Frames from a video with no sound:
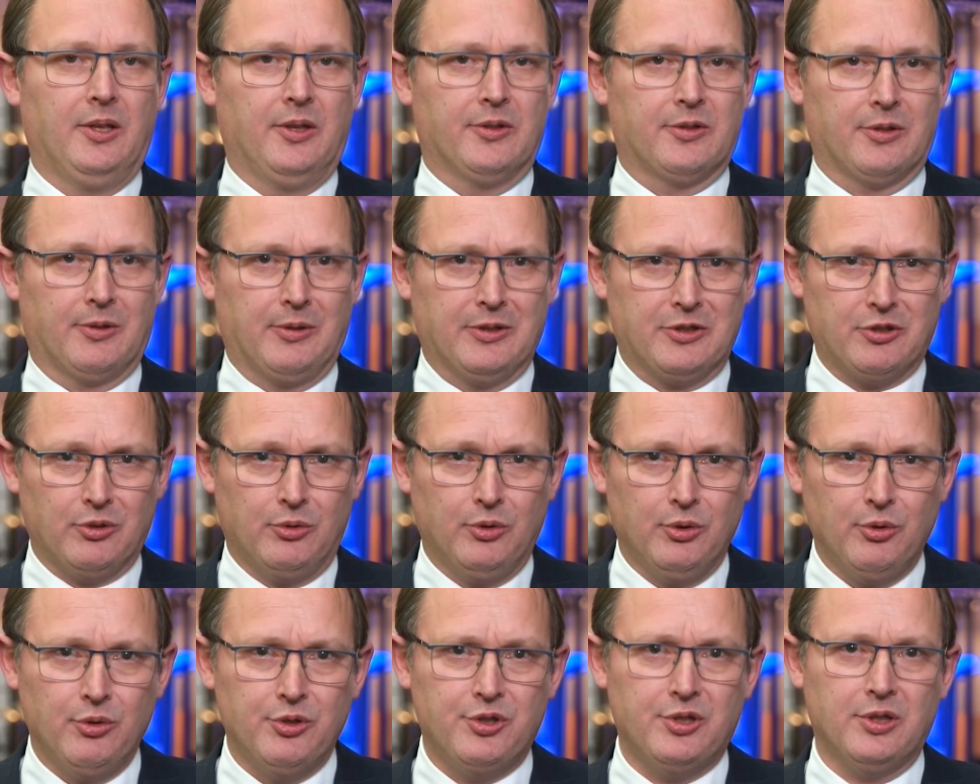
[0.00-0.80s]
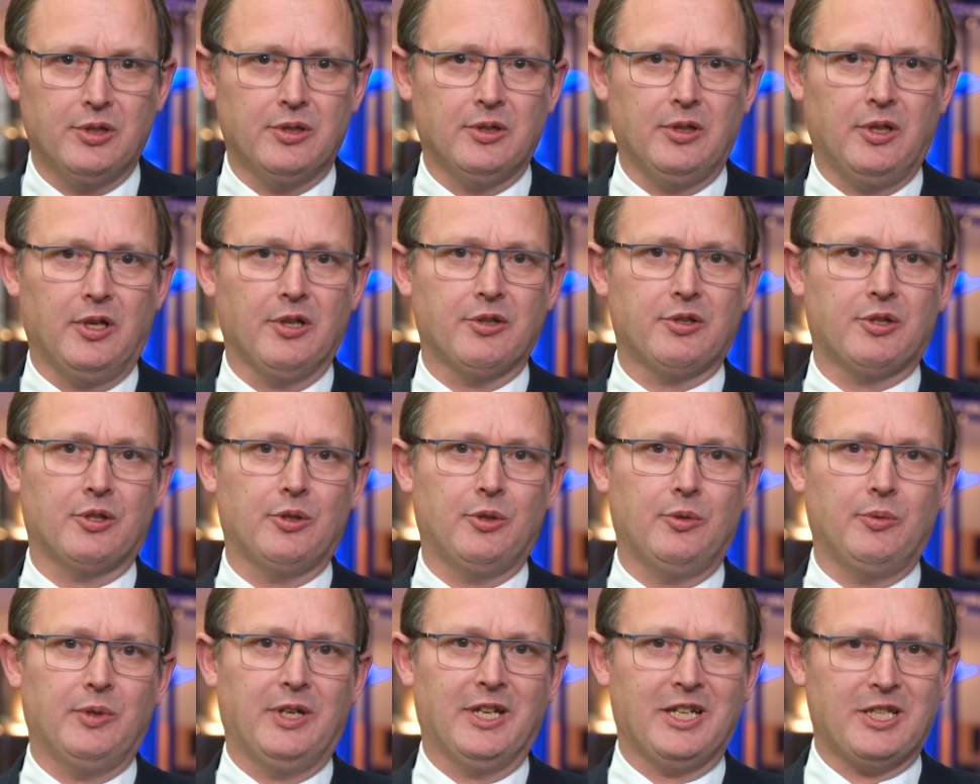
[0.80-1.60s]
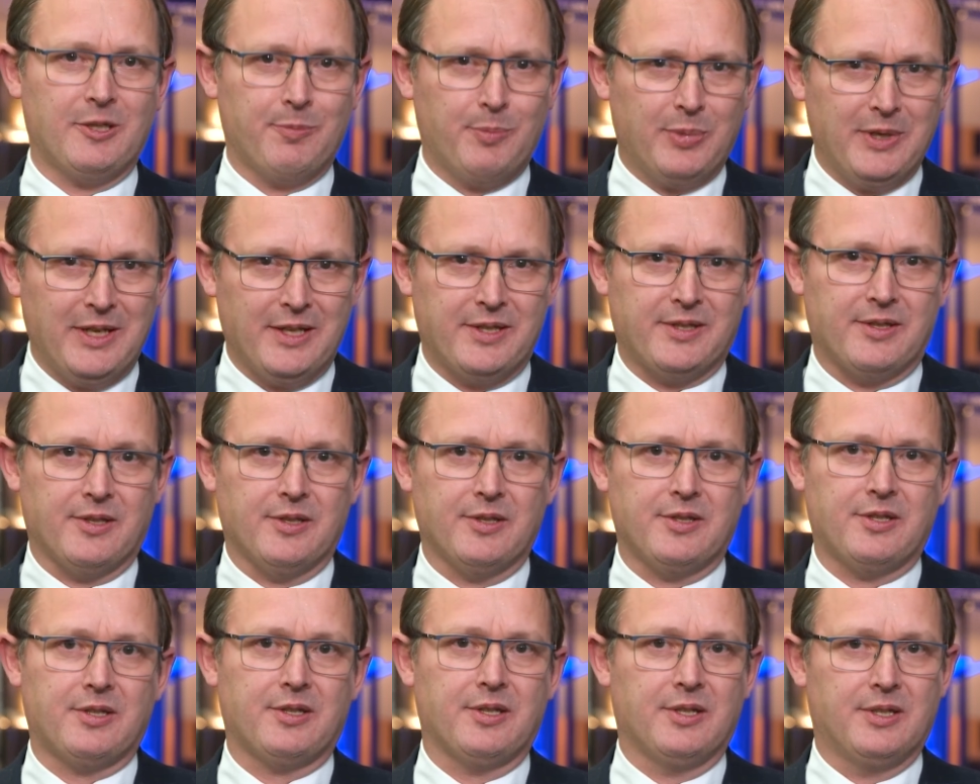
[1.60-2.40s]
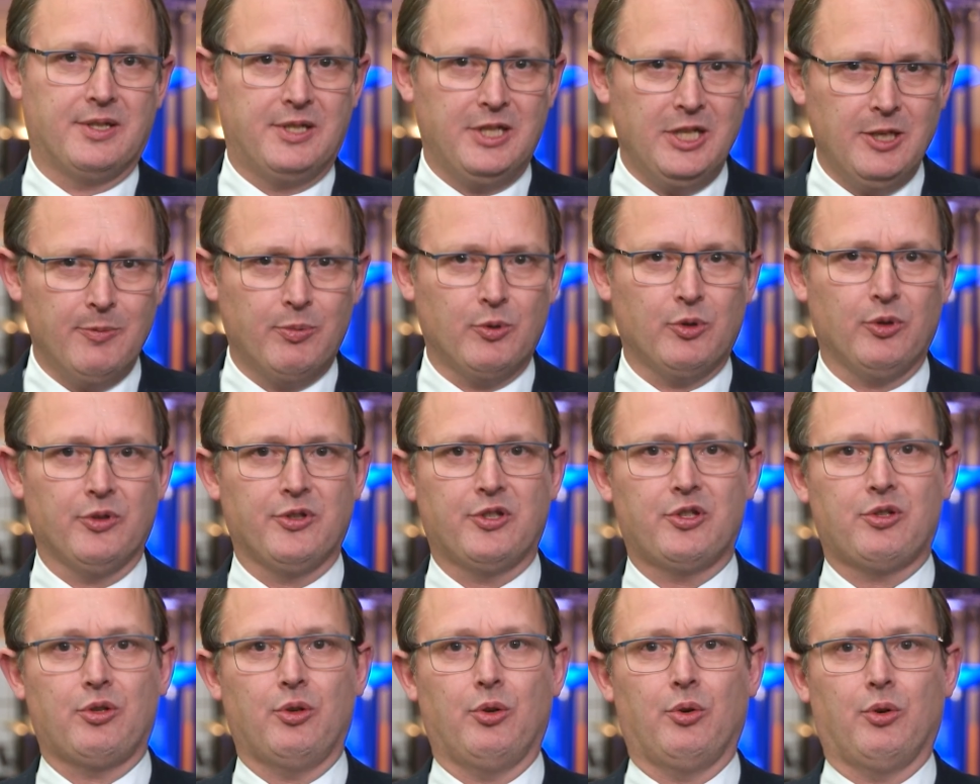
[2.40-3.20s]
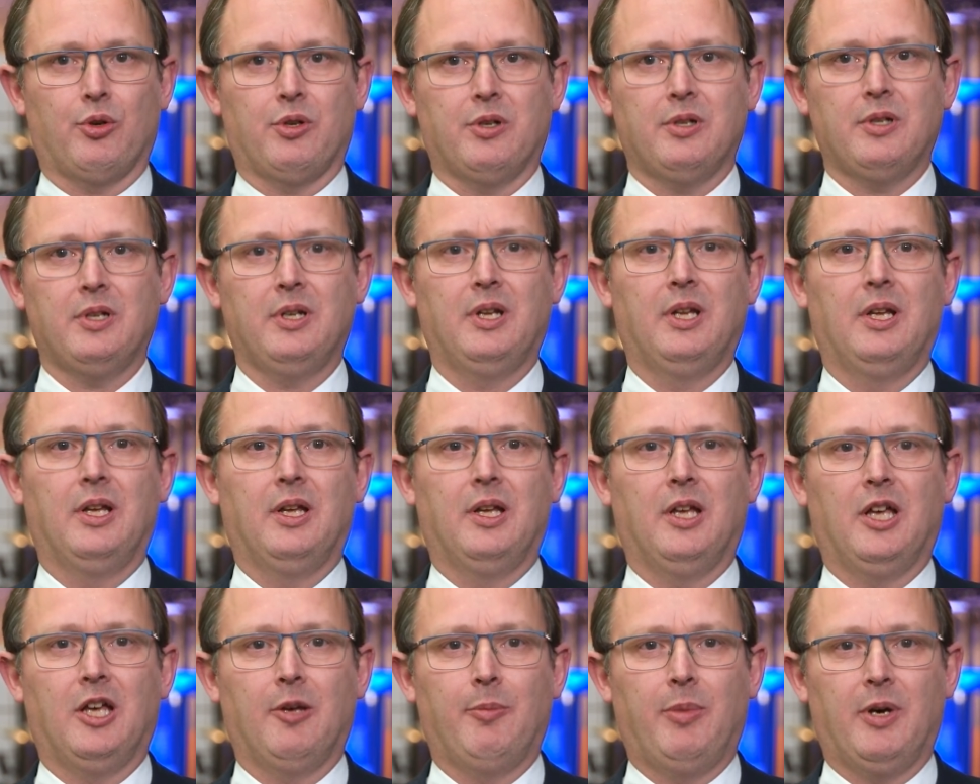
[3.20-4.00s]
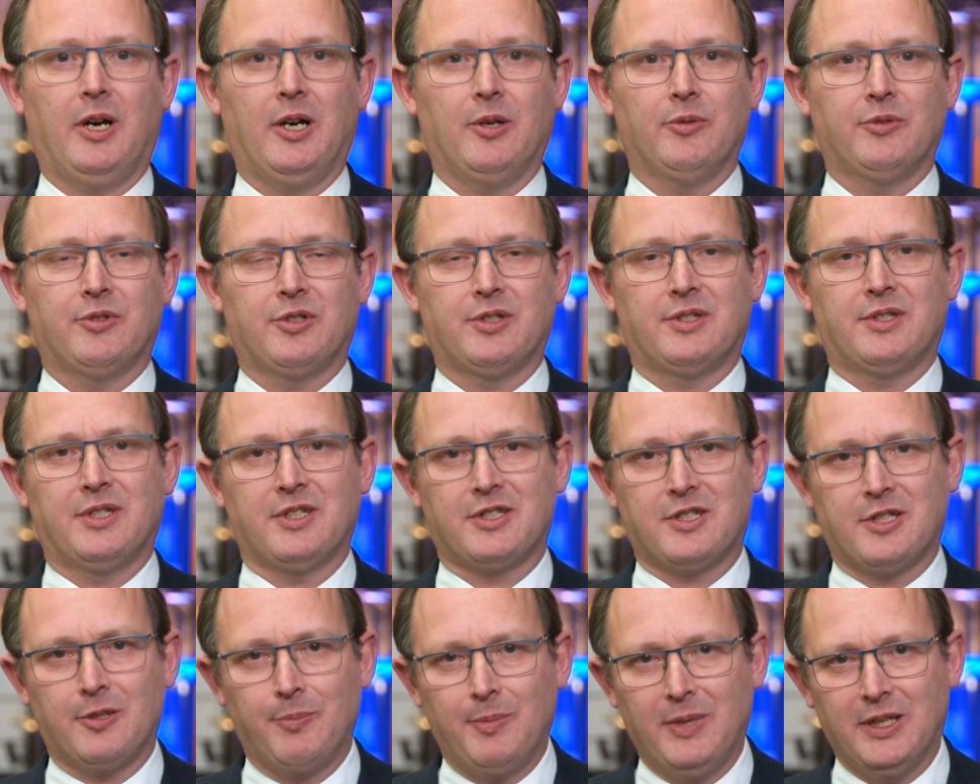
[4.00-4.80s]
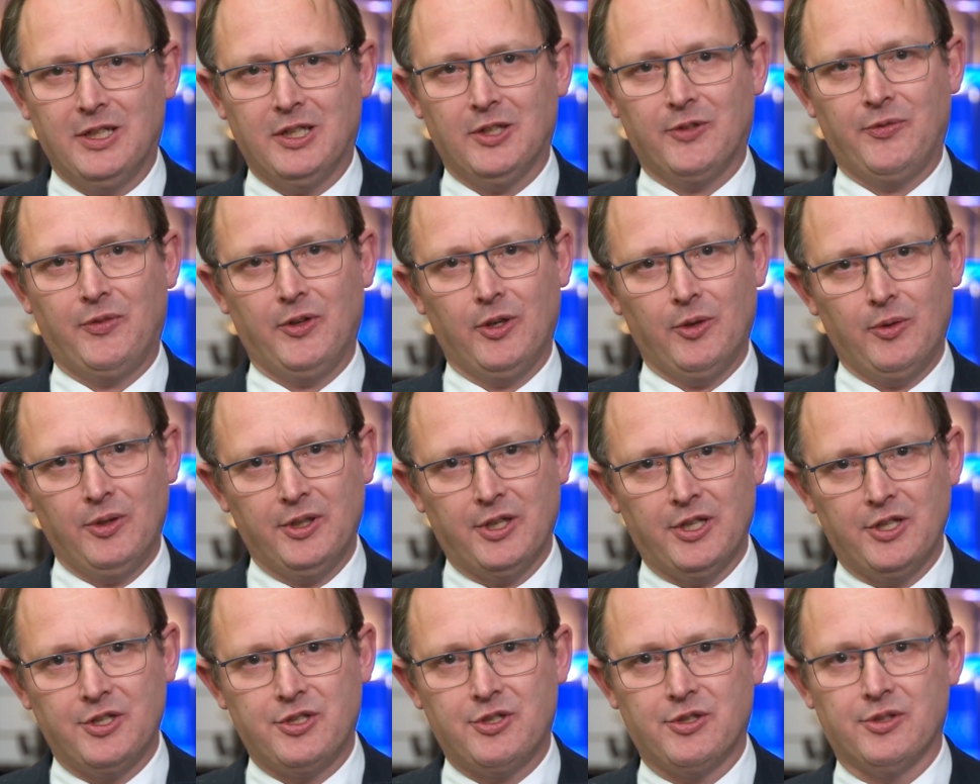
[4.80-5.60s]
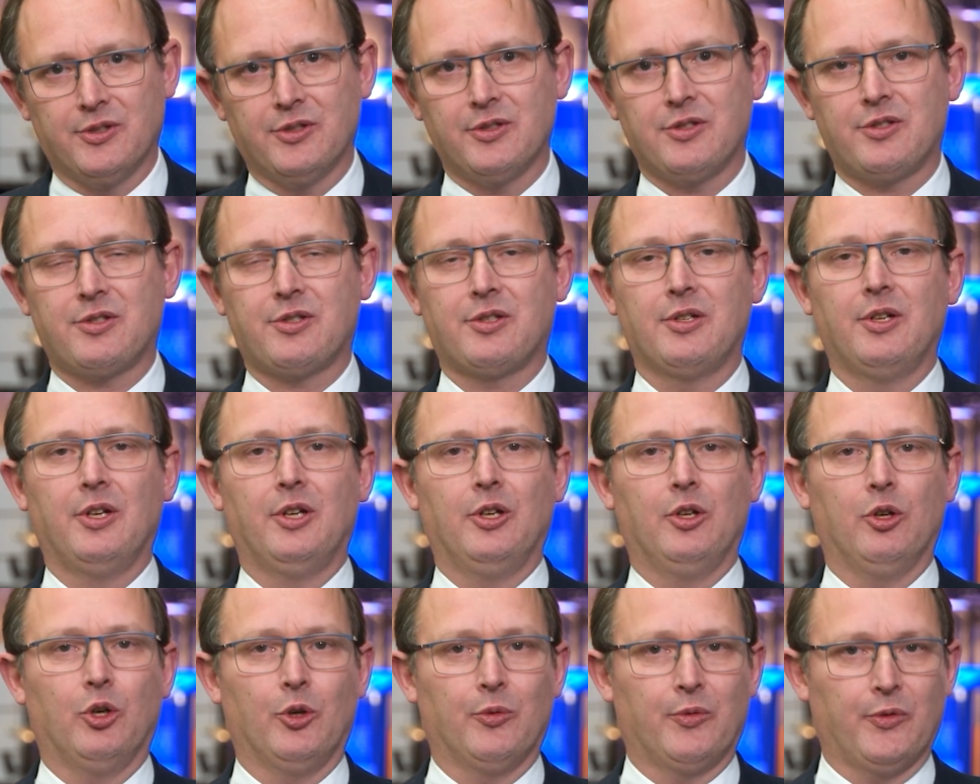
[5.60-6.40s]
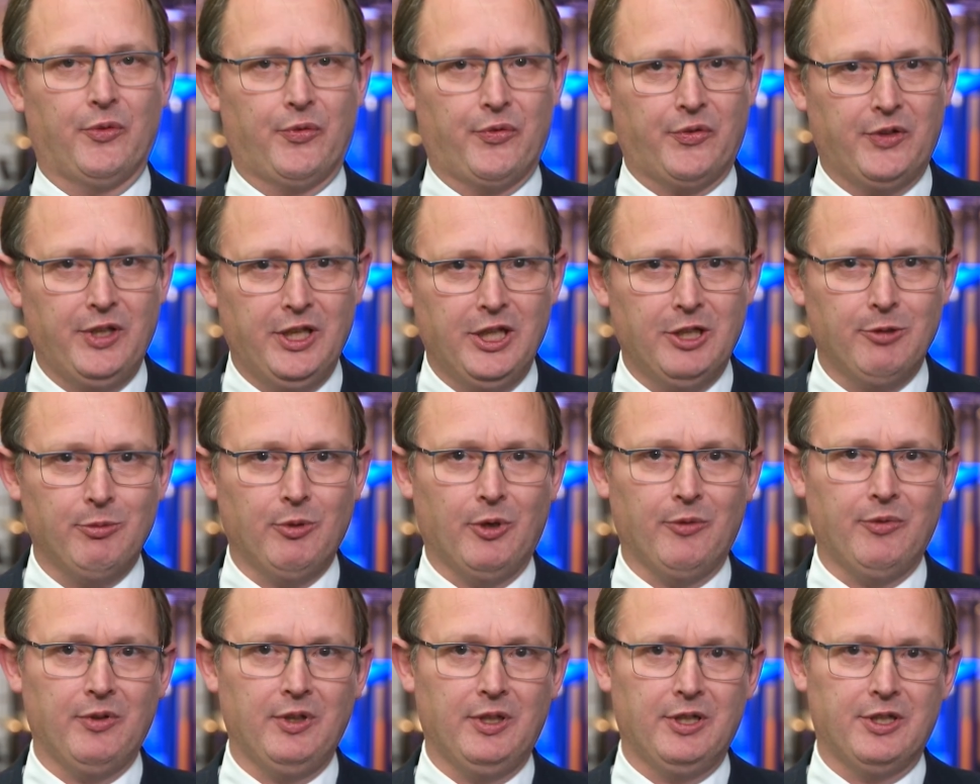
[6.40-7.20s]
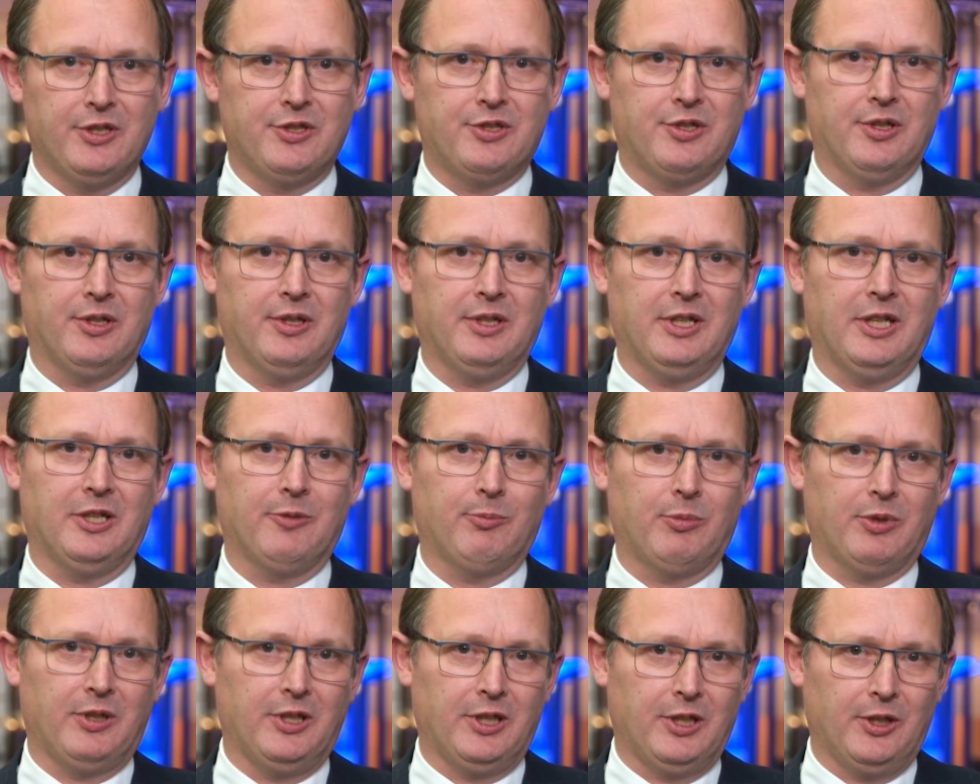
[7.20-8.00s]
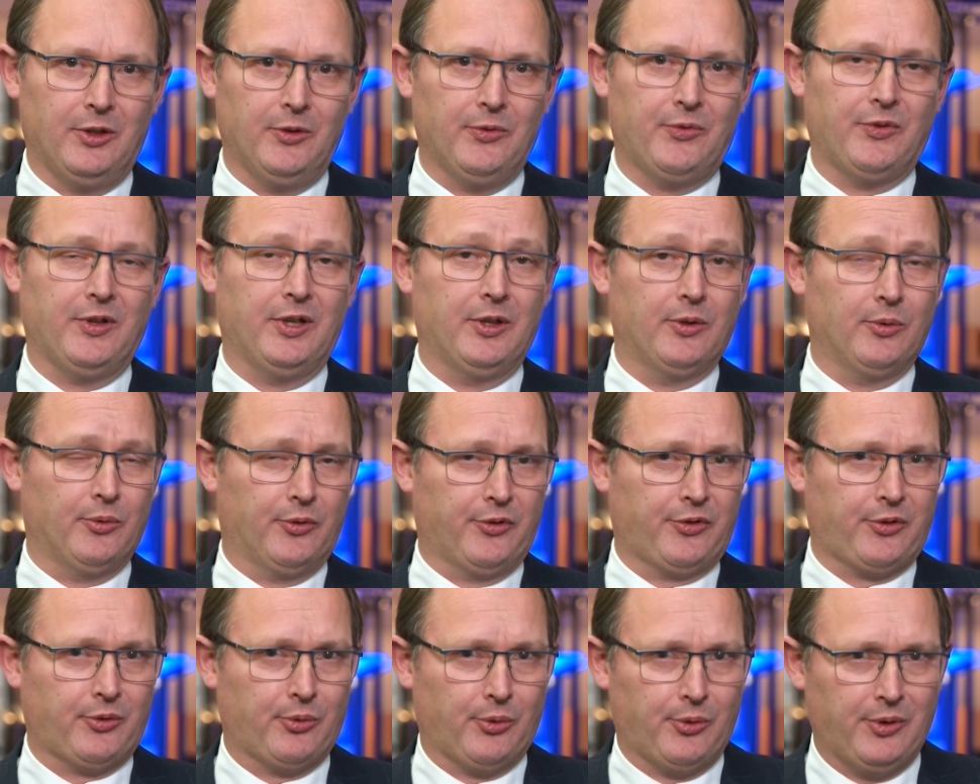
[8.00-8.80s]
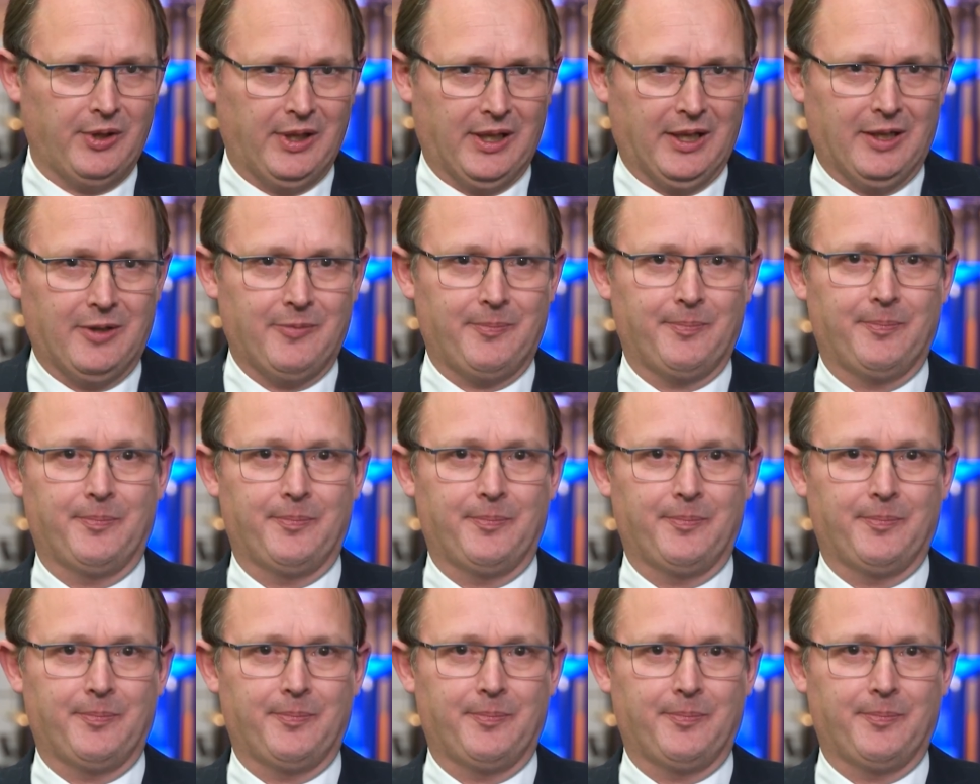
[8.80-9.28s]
The resolution also expresses deep concern about the systematic violations of freedom of religion and belief in North Korea.